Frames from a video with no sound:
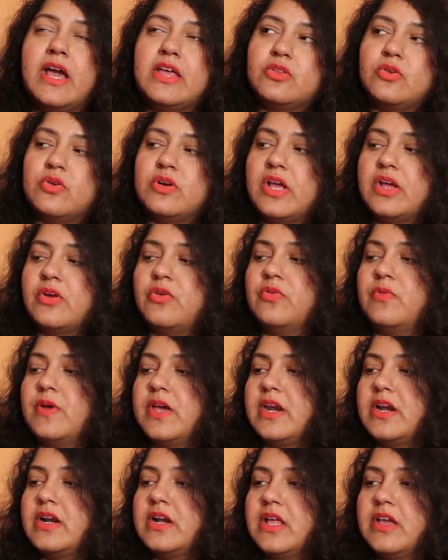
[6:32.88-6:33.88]
I thought I could
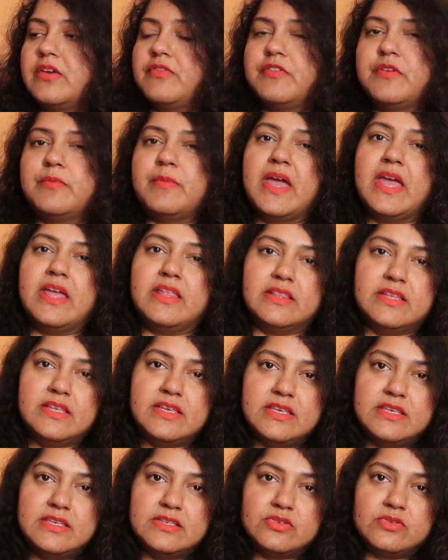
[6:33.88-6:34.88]
wear it like for
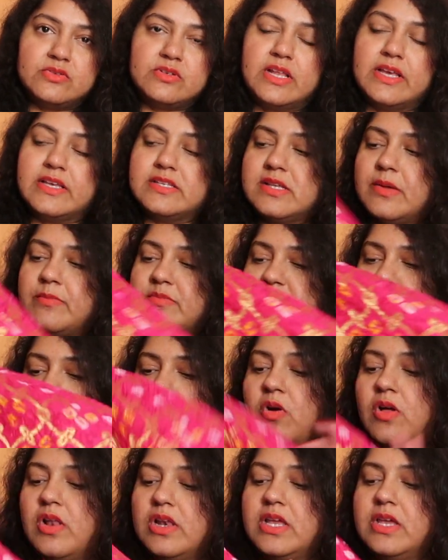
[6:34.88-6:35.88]
mehendis or like some
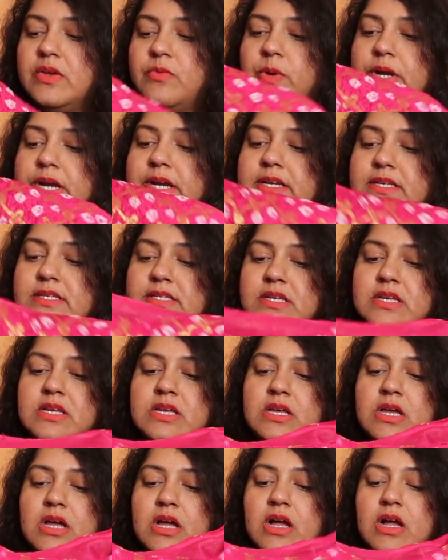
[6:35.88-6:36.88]
small events,
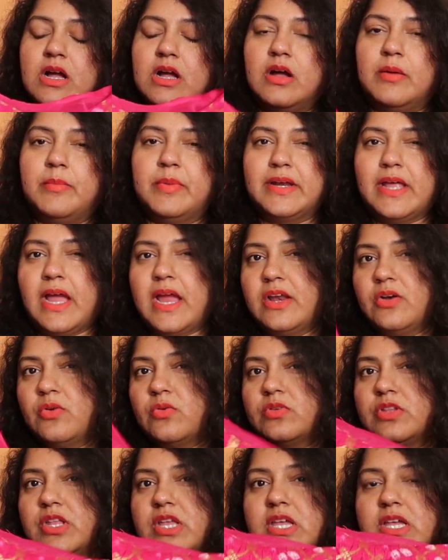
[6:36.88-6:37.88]
but I
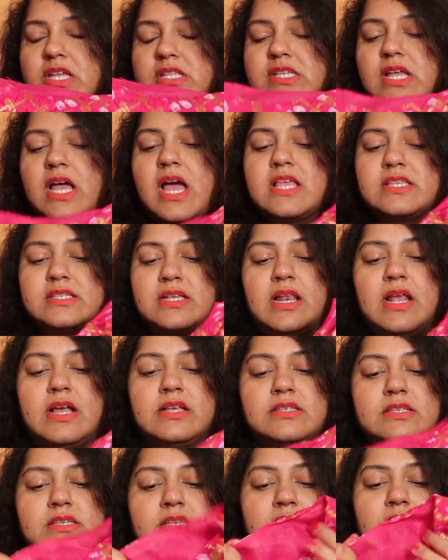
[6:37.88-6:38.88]
don't think it's as
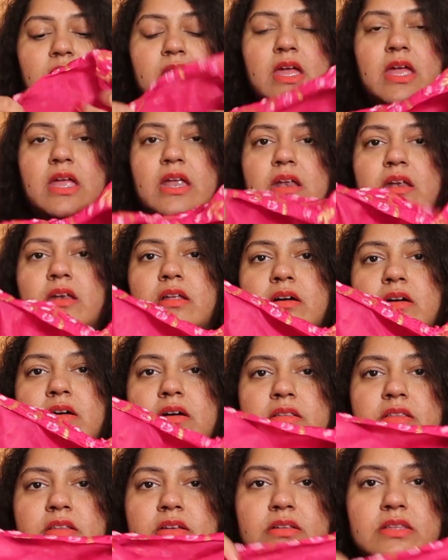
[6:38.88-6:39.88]
classy. And
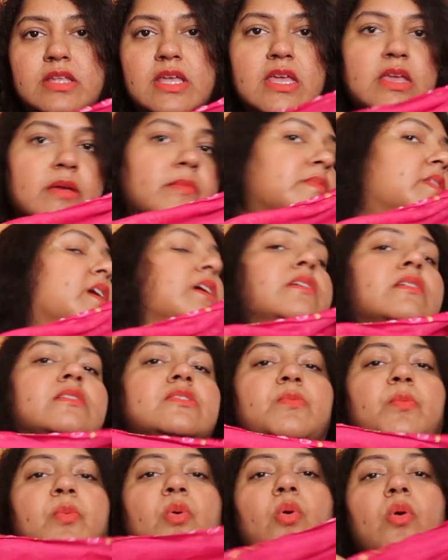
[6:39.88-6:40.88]
the thing that
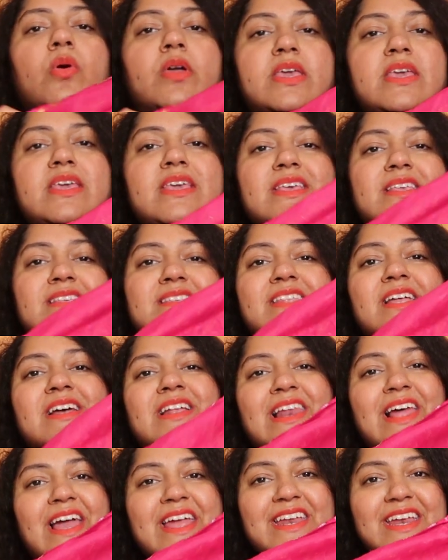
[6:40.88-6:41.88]
is pokey is the
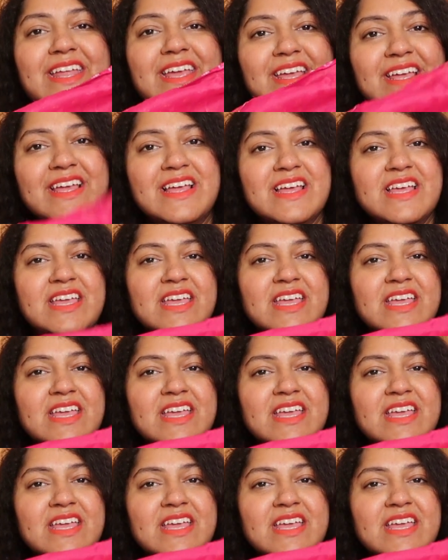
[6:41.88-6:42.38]
lining.